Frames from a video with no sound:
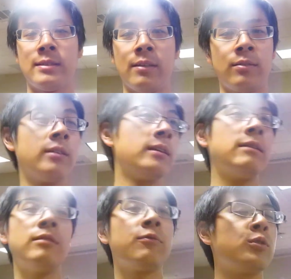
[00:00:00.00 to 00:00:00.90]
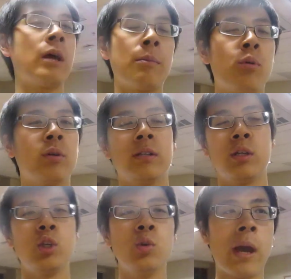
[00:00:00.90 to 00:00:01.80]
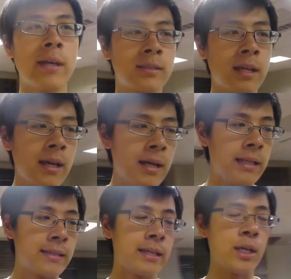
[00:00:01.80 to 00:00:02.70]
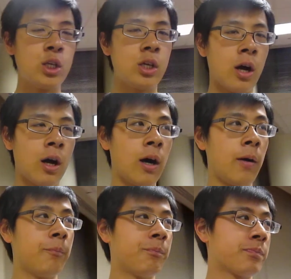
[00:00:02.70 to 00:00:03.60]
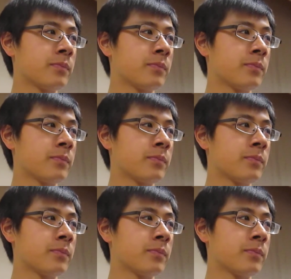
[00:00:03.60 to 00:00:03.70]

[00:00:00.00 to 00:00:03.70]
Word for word: And even if you're not born in the US, let's say um,